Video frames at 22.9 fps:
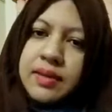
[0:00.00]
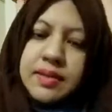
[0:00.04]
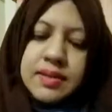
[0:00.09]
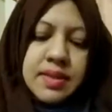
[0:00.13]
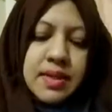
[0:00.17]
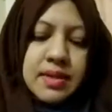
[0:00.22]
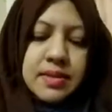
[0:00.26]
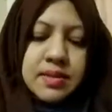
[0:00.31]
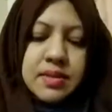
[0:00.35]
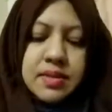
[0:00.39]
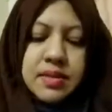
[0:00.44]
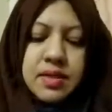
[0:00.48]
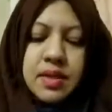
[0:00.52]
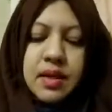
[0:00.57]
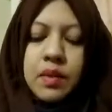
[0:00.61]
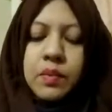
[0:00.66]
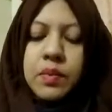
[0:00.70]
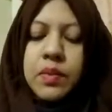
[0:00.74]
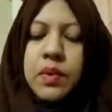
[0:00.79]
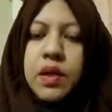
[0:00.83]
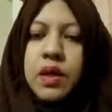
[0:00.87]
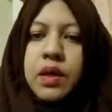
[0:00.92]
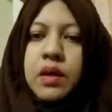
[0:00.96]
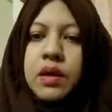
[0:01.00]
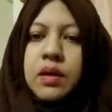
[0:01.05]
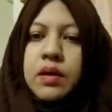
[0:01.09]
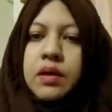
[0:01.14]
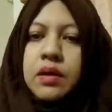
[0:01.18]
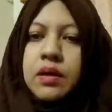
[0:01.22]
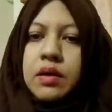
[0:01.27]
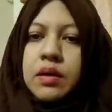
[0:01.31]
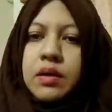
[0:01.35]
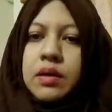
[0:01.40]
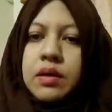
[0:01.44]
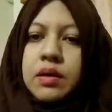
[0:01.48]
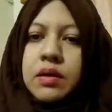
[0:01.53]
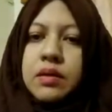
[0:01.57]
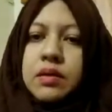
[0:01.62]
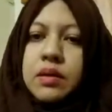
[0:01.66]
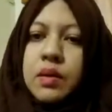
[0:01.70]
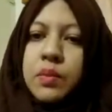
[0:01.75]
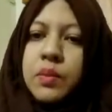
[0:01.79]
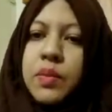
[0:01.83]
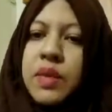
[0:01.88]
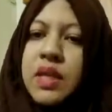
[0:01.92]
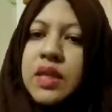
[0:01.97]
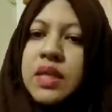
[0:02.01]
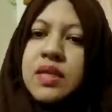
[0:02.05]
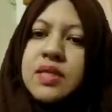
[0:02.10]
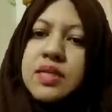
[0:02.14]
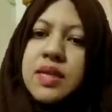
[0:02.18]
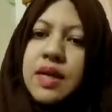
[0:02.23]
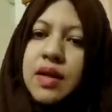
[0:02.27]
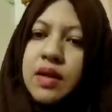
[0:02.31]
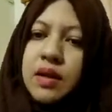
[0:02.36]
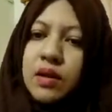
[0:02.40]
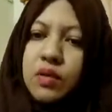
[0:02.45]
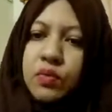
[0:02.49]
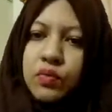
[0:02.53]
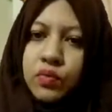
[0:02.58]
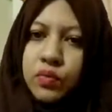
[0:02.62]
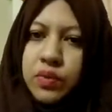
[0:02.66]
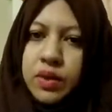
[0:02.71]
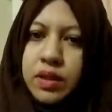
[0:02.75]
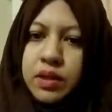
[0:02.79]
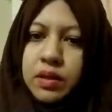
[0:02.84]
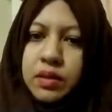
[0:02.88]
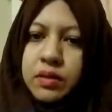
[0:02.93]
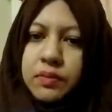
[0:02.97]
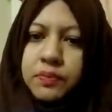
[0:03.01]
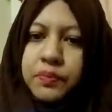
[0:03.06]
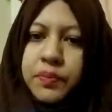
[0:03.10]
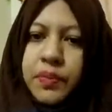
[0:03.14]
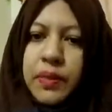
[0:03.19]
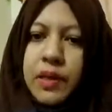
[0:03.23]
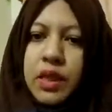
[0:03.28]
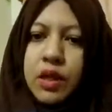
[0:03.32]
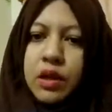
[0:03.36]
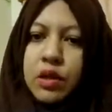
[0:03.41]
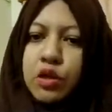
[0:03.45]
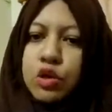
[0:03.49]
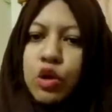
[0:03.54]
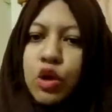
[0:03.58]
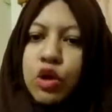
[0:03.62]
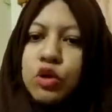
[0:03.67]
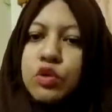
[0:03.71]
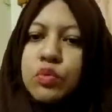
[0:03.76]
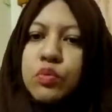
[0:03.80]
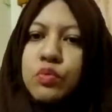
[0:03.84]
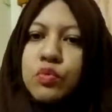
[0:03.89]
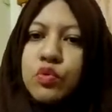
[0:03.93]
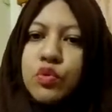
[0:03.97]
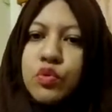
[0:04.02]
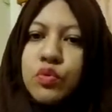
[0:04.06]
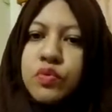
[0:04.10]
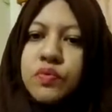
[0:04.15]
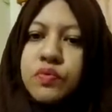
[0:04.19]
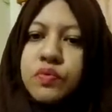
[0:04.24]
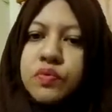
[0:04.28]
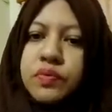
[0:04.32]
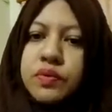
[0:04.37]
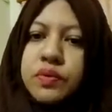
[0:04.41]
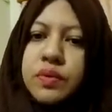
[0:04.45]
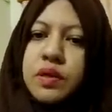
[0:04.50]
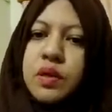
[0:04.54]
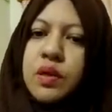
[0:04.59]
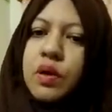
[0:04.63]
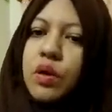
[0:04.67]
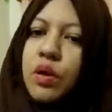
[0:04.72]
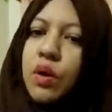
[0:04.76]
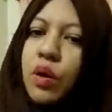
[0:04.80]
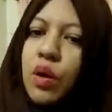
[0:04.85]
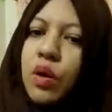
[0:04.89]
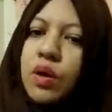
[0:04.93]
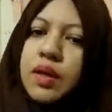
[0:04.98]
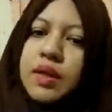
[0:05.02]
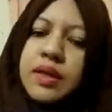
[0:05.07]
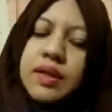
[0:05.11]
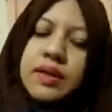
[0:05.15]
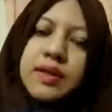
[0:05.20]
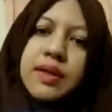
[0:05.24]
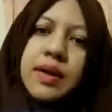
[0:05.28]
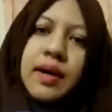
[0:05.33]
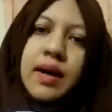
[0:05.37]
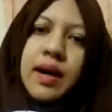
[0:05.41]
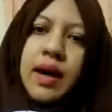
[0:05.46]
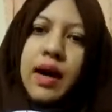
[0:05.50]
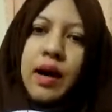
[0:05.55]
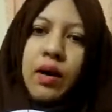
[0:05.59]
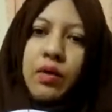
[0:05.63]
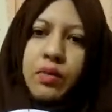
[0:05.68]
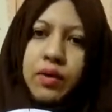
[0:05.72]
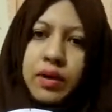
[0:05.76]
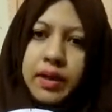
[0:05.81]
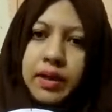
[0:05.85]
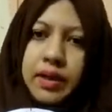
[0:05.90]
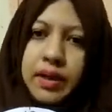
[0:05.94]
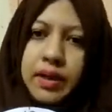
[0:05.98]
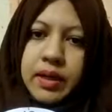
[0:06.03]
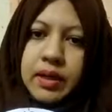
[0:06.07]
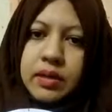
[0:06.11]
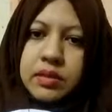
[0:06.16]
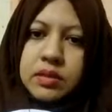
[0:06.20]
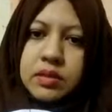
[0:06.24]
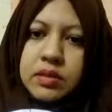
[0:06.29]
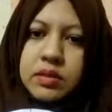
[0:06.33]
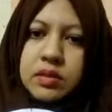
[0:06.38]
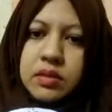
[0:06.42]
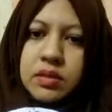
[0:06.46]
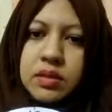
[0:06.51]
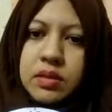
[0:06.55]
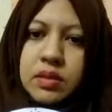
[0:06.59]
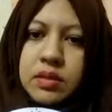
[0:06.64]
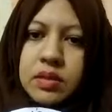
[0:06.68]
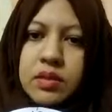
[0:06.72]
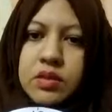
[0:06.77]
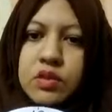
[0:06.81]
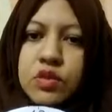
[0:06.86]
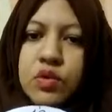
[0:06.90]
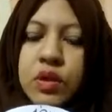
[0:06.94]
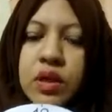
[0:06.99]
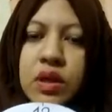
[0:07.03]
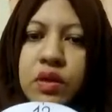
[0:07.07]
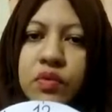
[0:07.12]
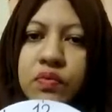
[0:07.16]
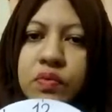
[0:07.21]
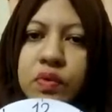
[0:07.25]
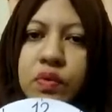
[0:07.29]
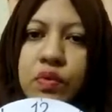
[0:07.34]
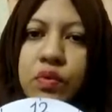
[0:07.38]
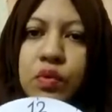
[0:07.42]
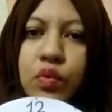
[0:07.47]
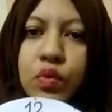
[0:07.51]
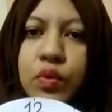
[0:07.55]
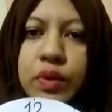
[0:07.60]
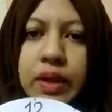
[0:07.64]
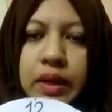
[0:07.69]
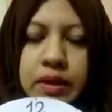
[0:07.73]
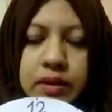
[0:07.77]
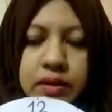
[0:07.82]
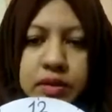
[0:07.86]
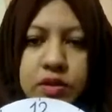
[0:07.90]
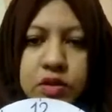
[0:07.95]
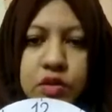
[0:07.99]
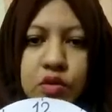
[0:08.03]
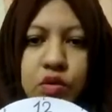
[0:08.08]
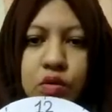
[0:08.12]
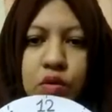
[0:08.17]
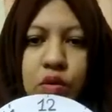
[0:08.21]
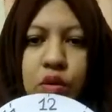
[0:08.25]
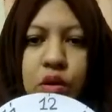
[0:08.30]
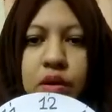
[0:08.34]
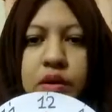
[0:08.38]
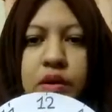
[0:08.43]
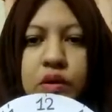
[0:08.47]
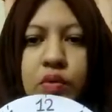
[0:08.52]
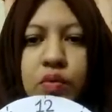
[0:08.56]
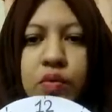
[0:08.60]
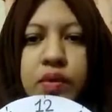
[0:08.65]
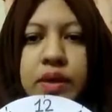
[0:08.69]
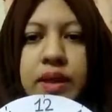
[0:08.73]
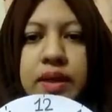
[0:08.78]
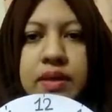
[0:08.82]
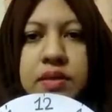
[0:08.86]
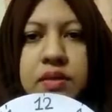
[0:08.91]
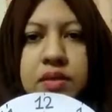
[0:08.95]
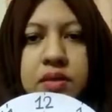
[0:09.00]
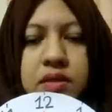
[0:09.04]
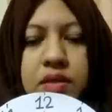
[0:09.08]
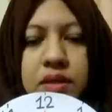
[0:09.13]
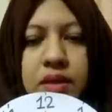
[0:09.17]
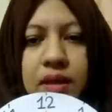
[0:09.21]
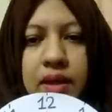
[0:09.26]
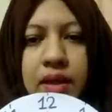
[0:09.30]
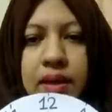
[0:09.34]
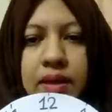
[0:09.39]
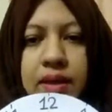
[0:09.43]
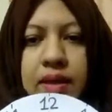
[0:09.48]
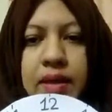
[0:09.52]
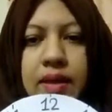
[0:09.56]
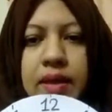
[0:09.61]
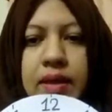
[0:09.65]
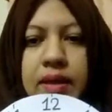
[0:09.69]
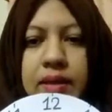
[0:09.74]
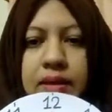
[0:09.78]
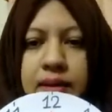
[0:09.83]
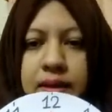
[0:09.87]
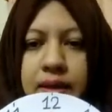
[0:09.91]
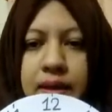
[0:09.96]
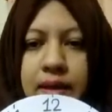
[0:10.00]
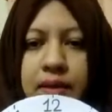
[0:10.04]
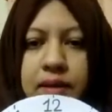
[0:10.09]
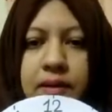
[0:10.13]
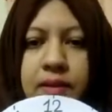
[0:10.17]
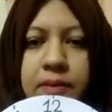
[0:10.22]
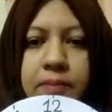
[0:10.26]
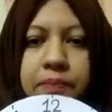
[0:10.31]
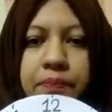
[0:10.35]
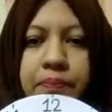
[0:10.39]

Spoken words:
the just time, the minute hand will not move, only the hour hand. So if you look at this clock, you can see that